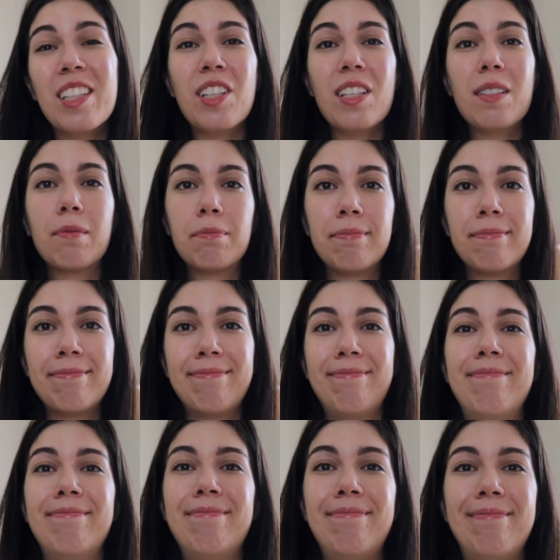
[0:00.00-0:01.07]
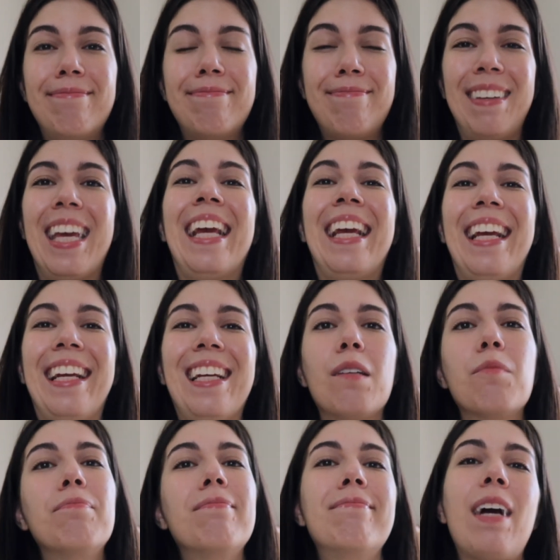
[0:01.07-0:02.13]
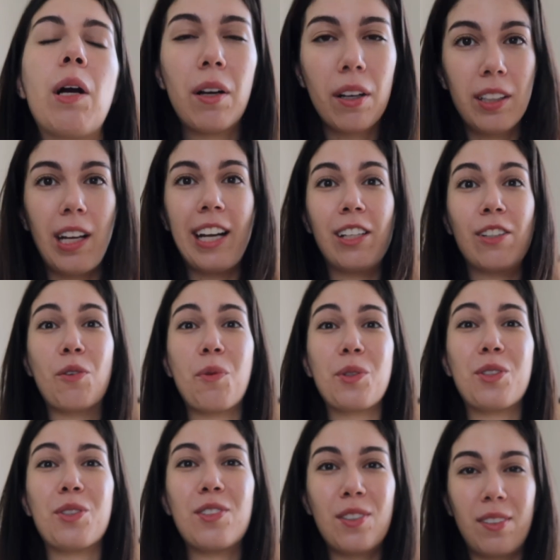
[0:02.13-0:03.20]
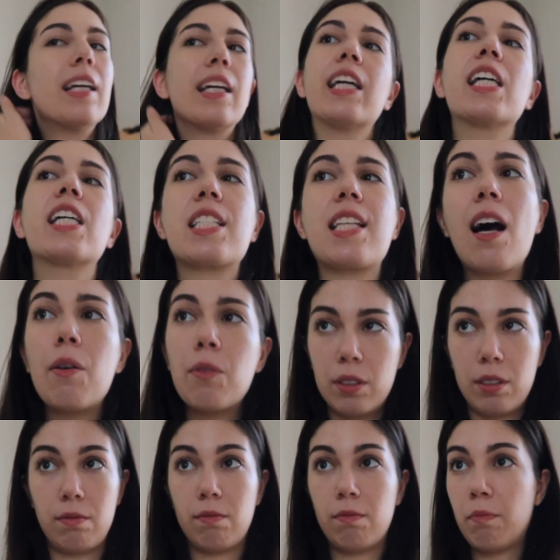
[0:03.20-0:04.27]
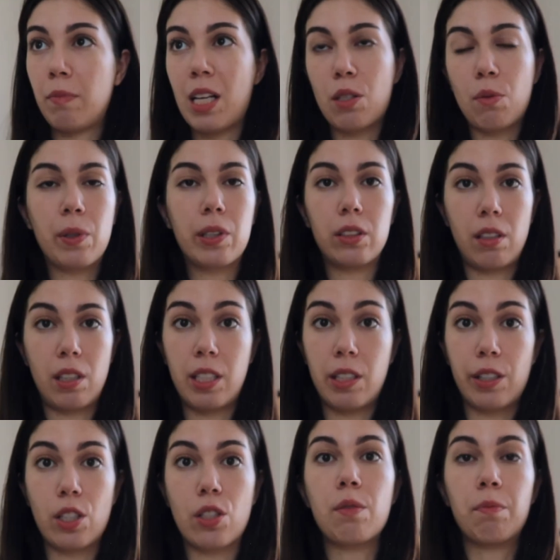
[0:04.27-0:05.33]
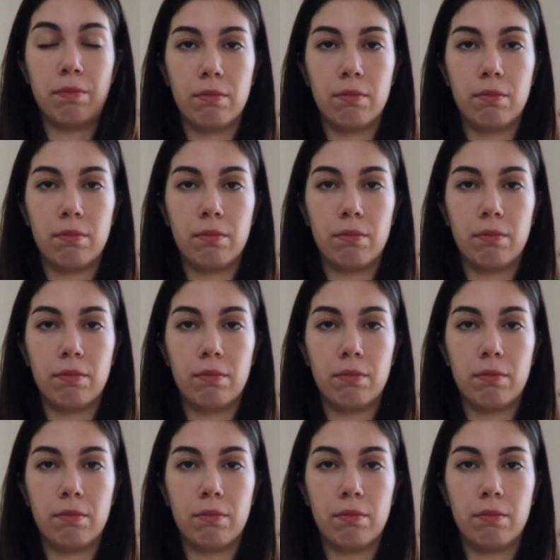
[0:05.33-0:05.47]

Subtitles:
I just, I don't know what to do. Ears up, passport, serious.